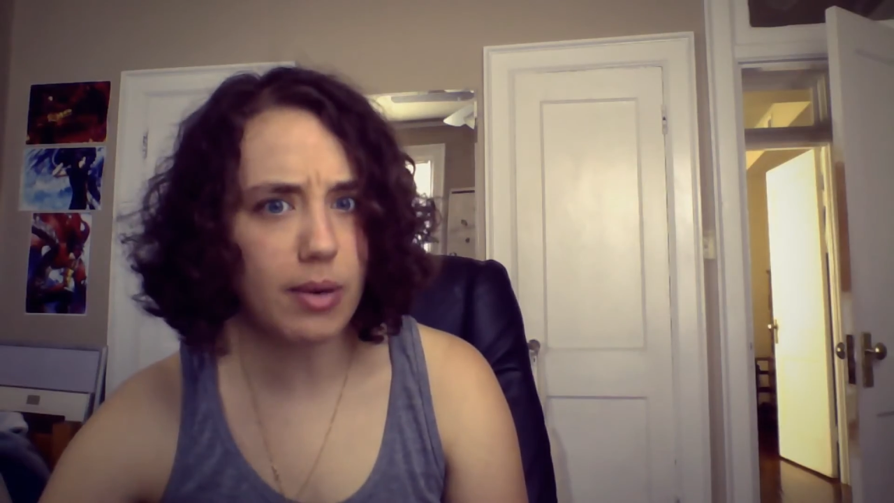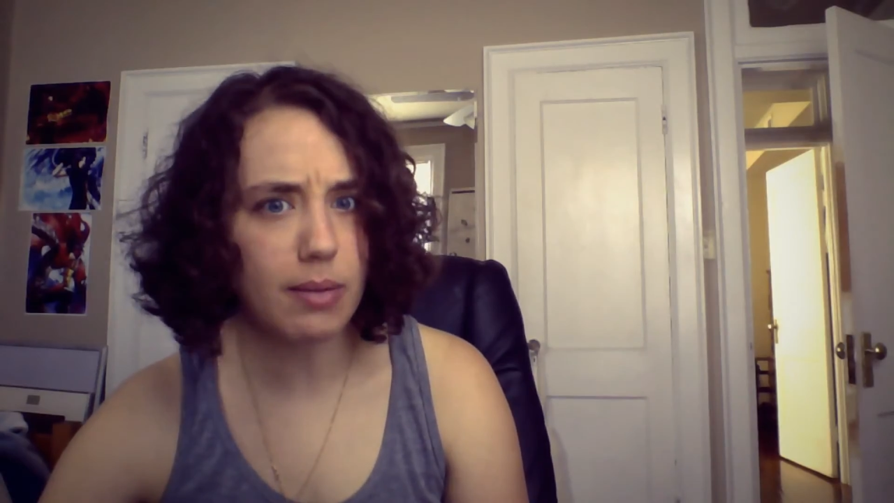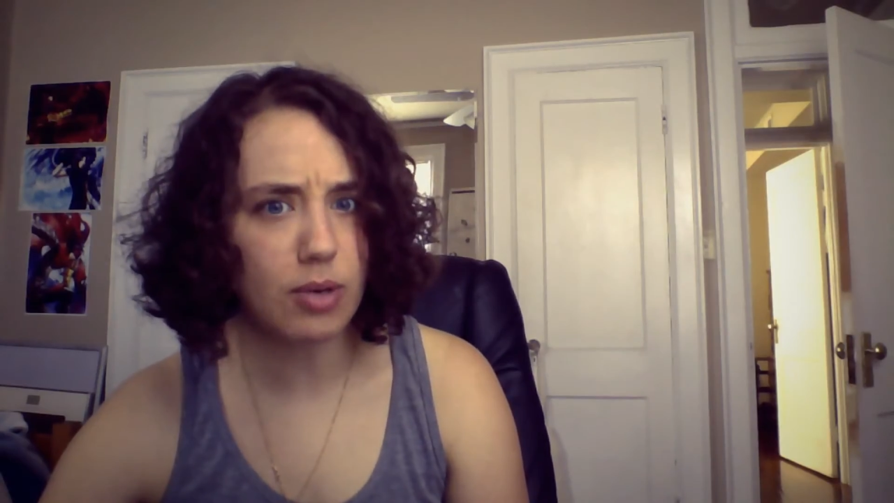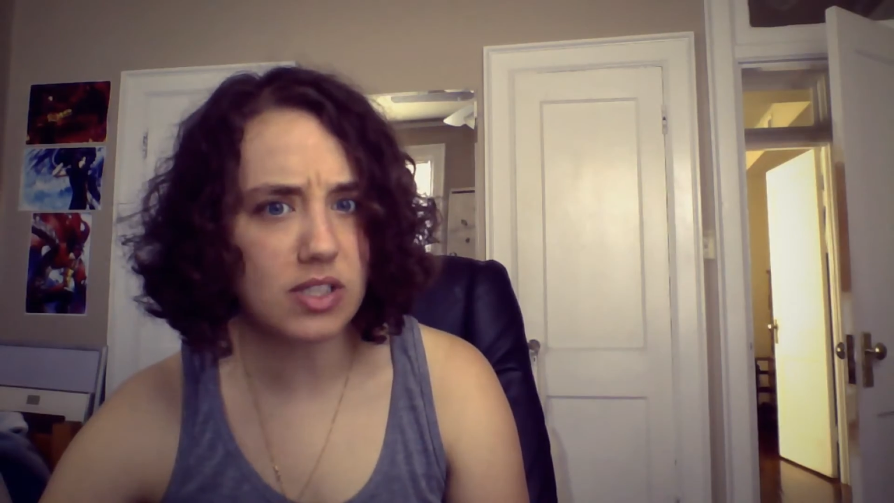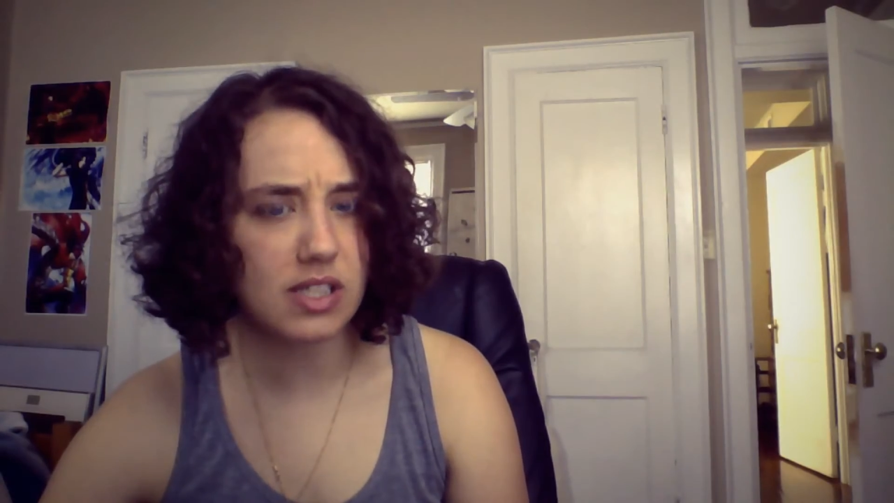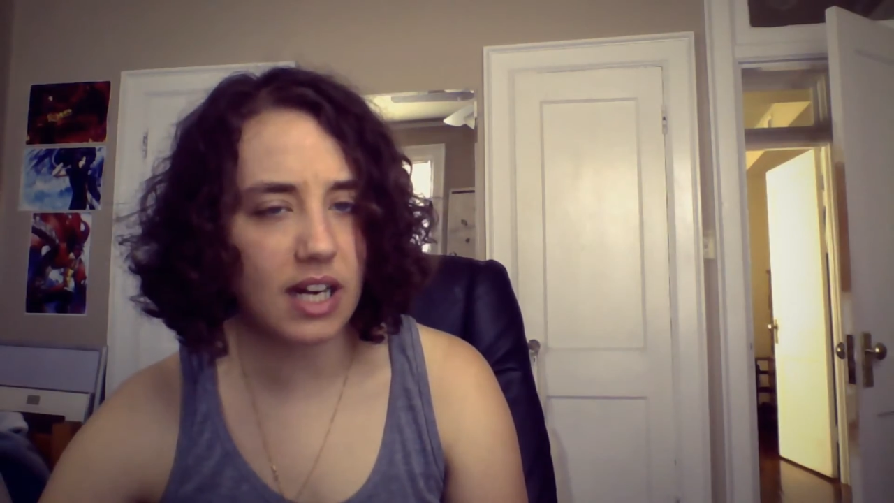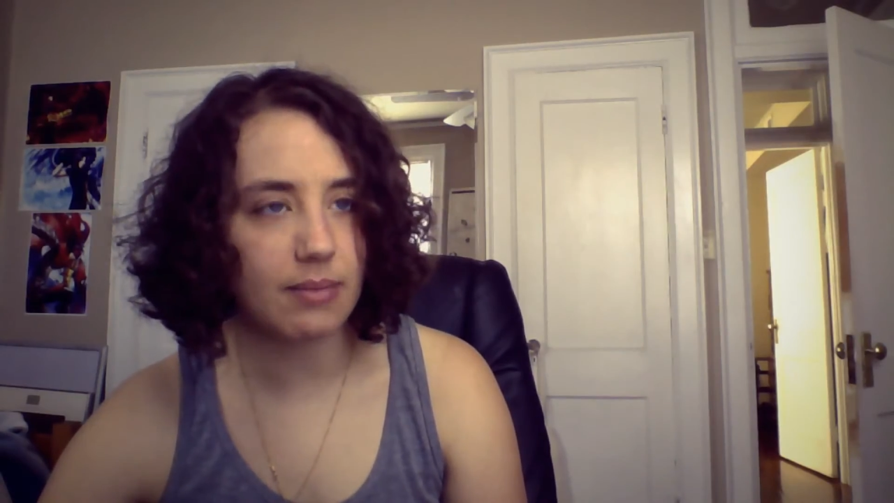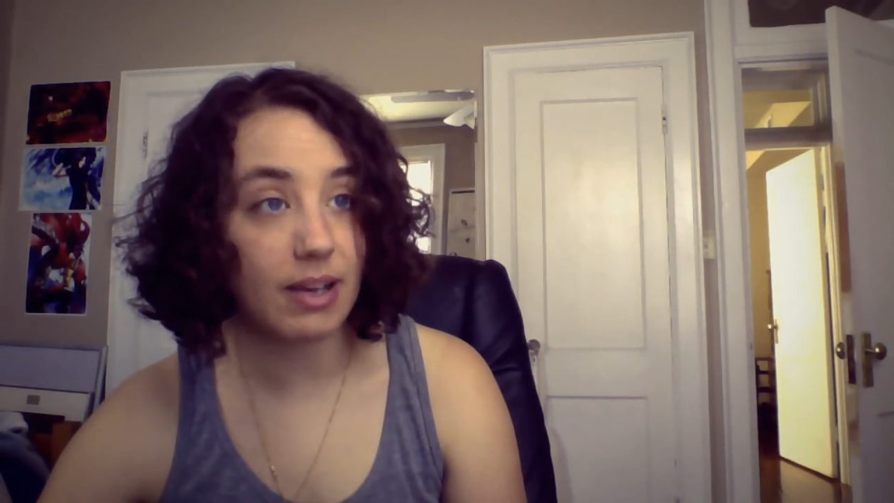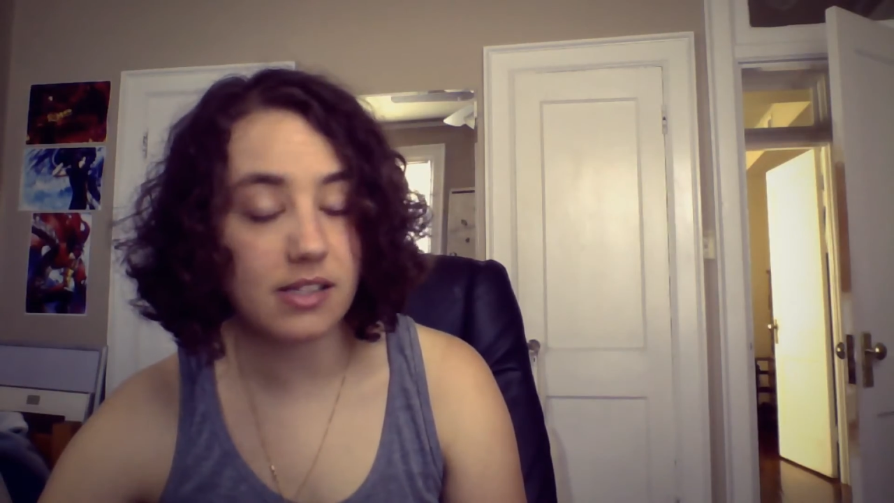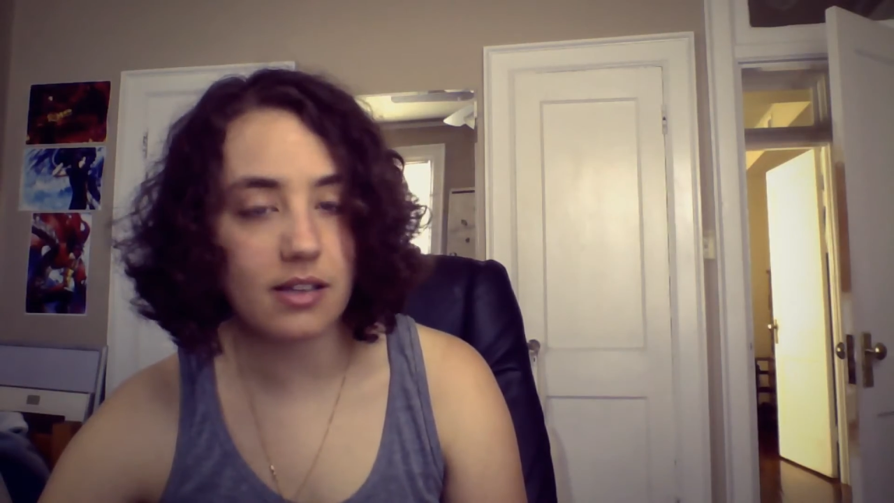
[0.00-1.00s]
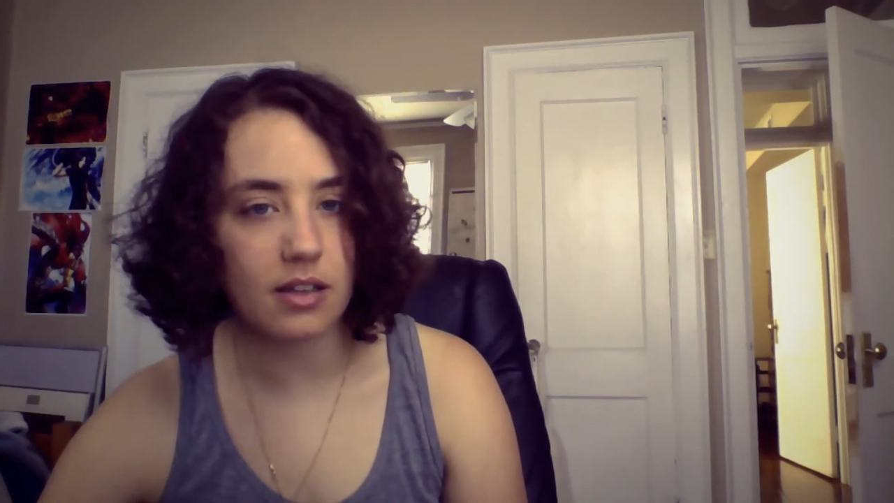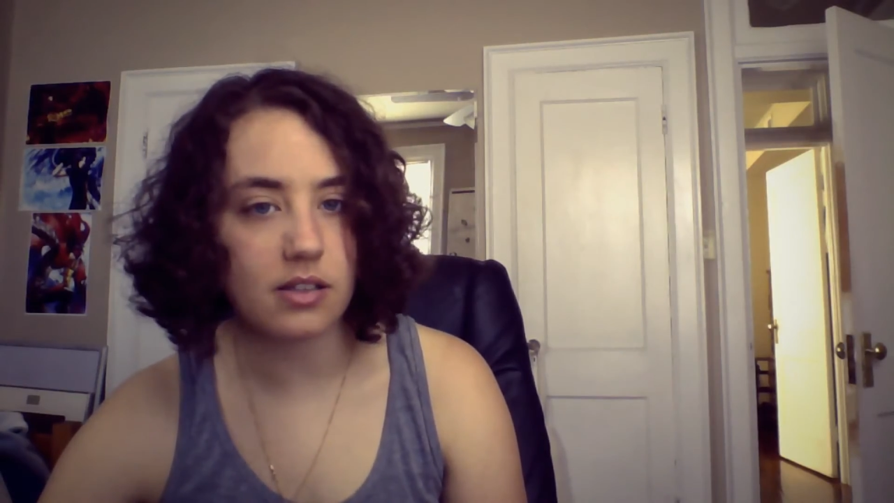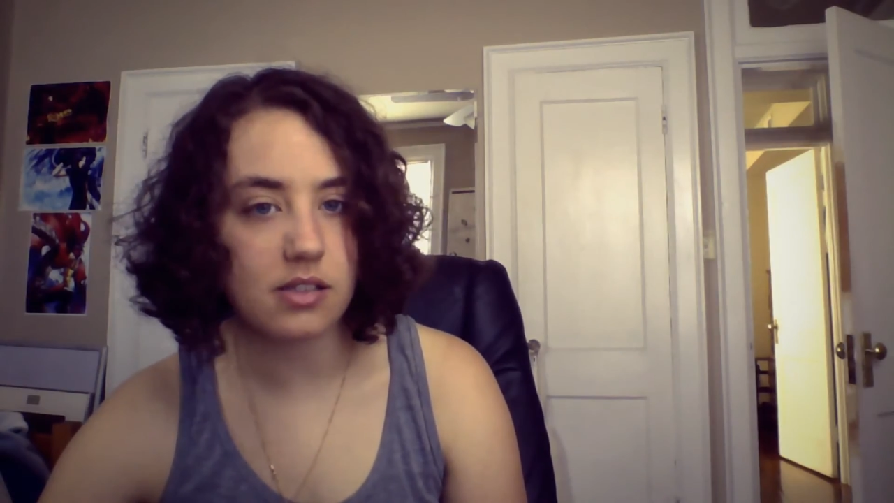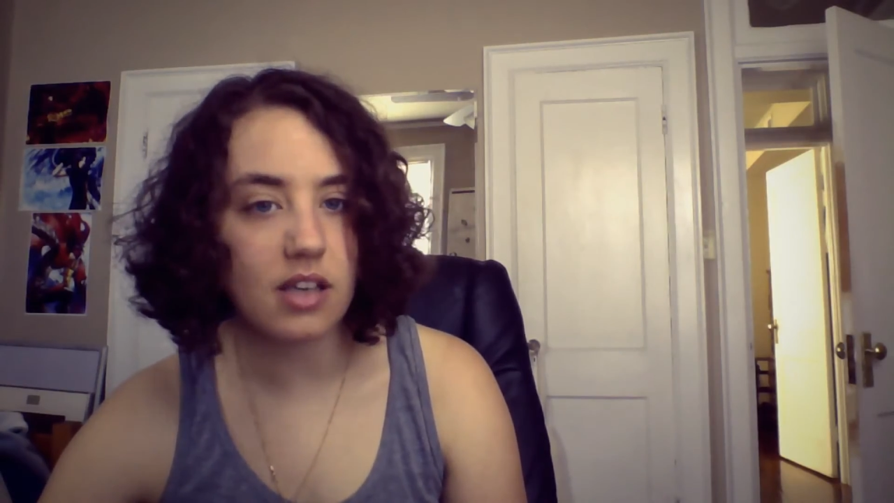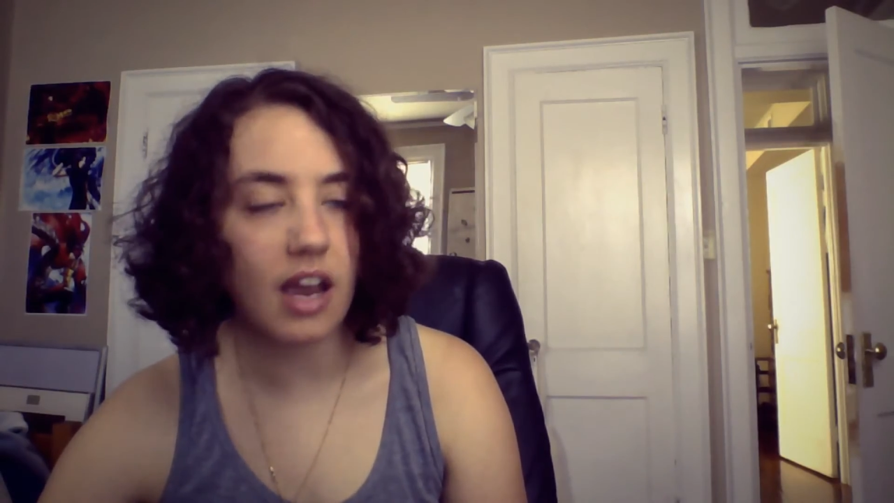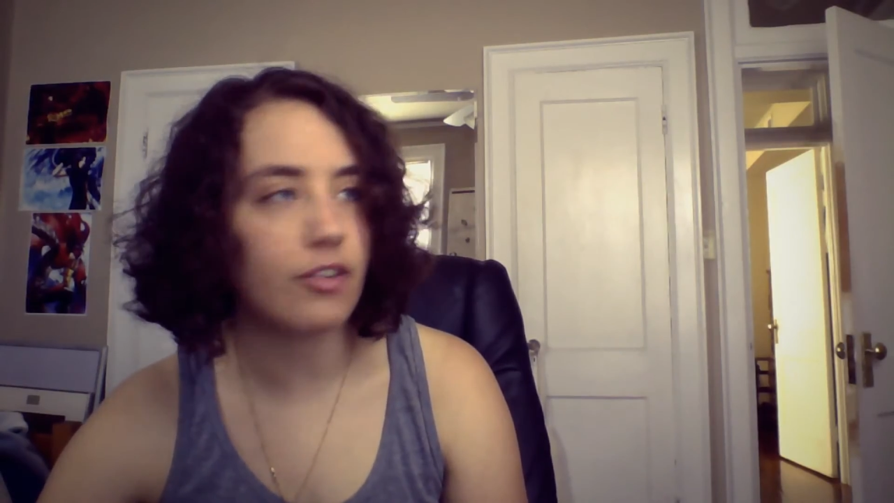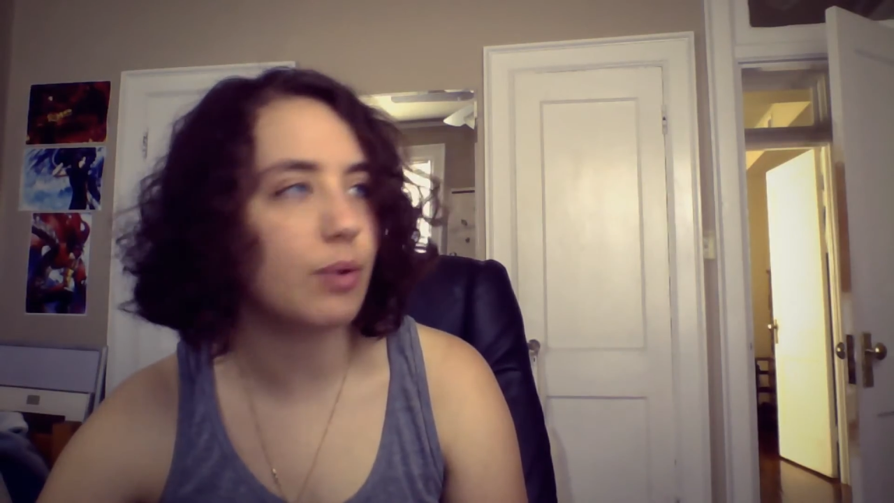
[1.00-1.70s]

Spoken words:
many books that I basically see